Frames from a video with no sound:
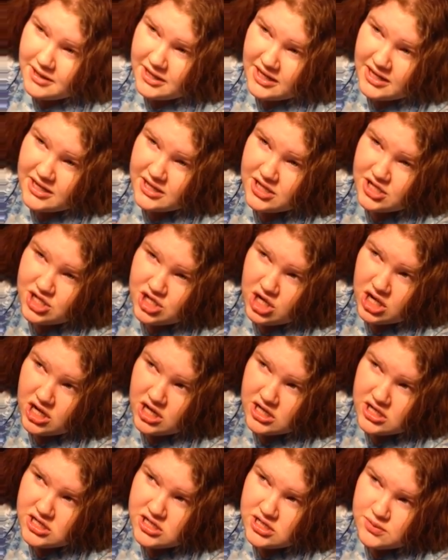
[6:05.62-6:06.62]
but like the
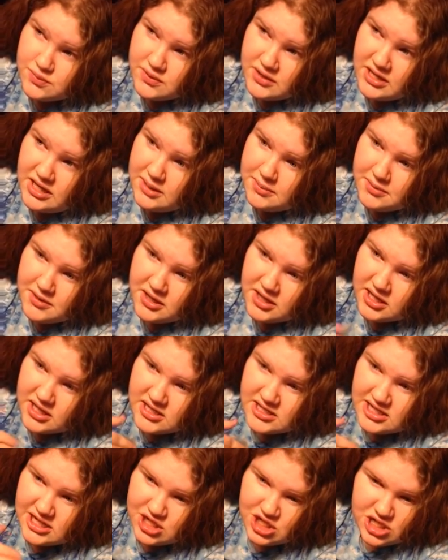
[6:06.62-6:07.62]
shots we keep in the
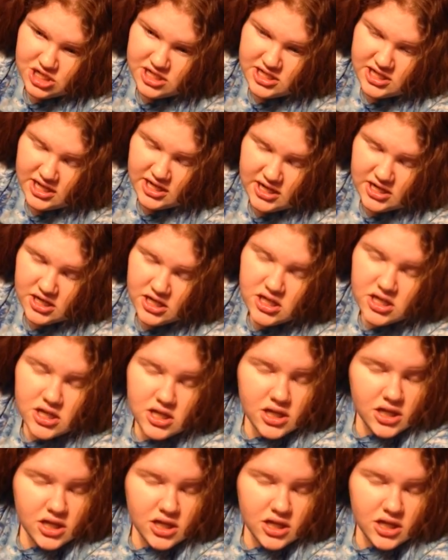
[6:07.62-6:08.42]
concession stand.